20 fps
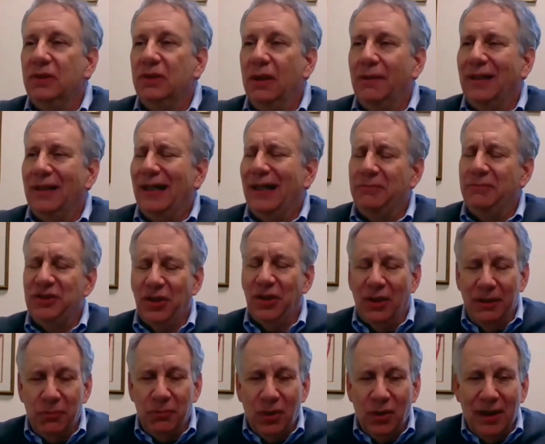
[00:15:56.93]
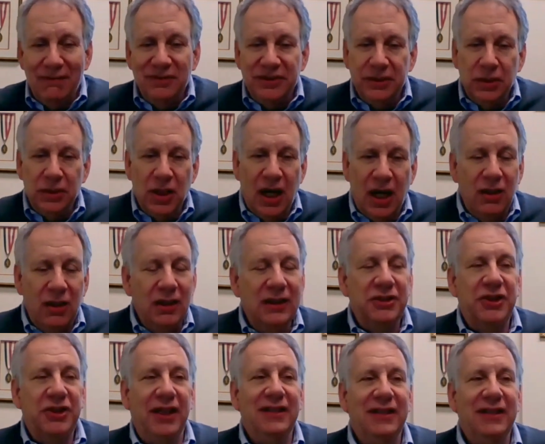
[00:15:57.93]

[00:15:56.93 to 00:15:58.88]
when I was in college,